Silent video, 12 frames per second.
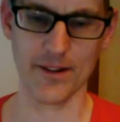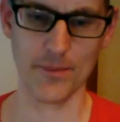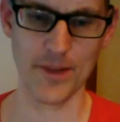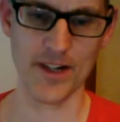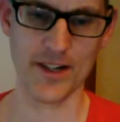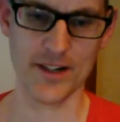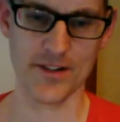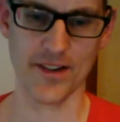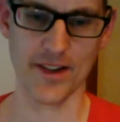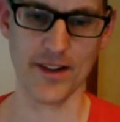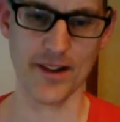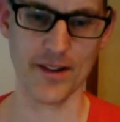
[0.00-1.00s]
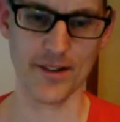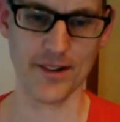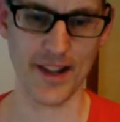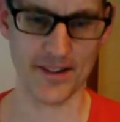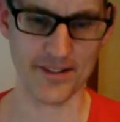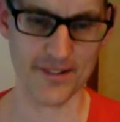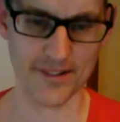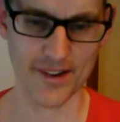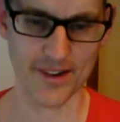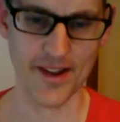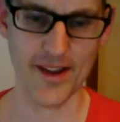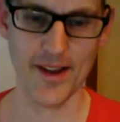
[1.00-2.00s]
diminished, they get less.
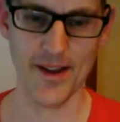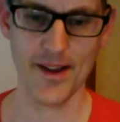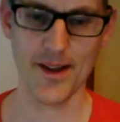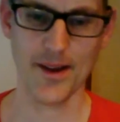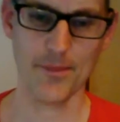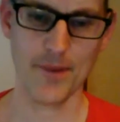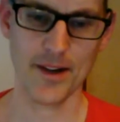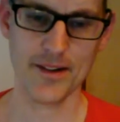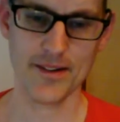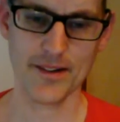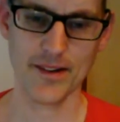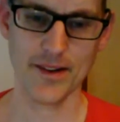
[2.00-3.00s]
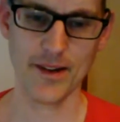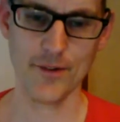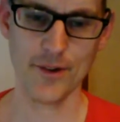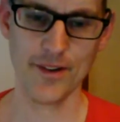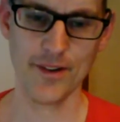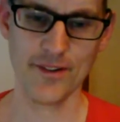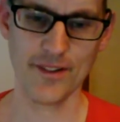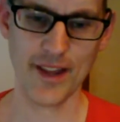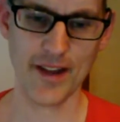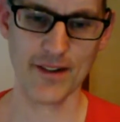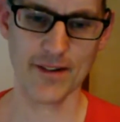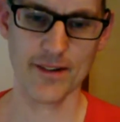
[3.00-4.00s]
But if you
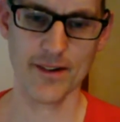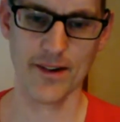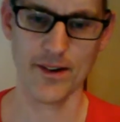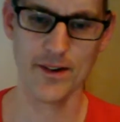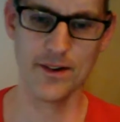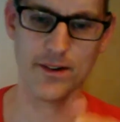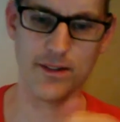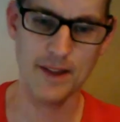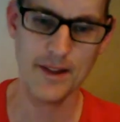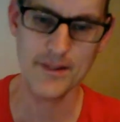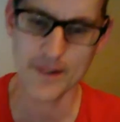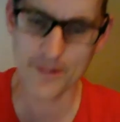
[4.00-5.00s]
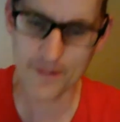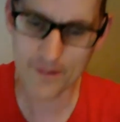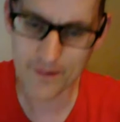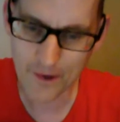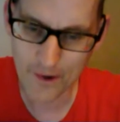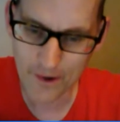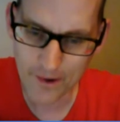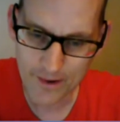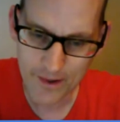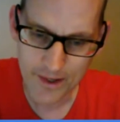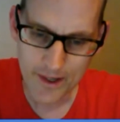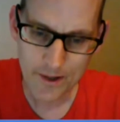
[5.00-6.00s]
instead, that is
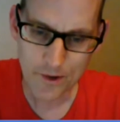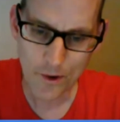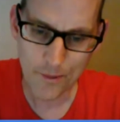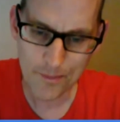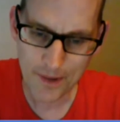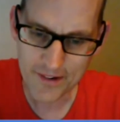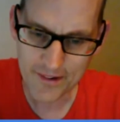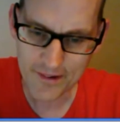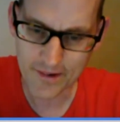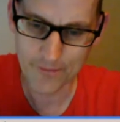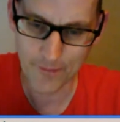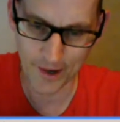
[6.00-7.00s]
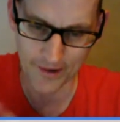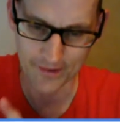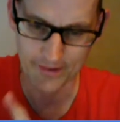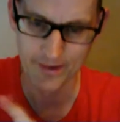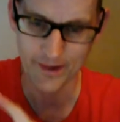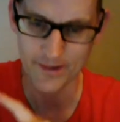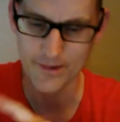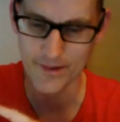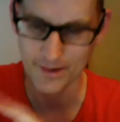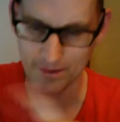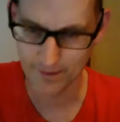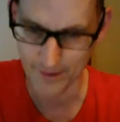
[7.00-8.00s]
the competitive mind, that
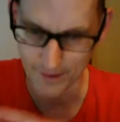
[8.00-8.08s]
is